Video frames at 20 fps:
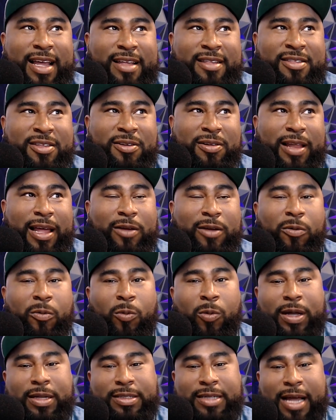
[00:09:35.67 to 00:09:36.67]
as to like
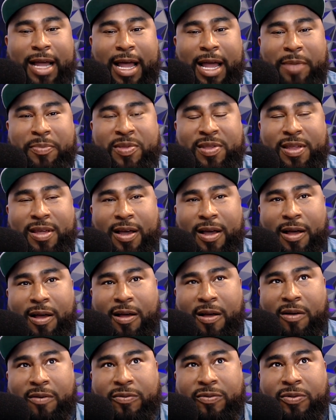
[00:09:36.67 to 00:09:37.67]
what types
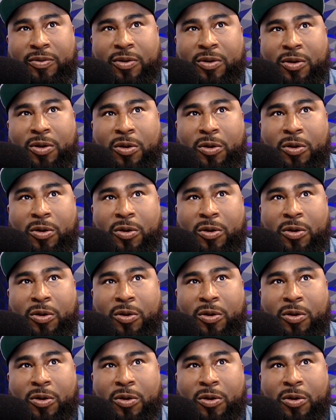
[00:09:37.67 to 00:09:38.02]
of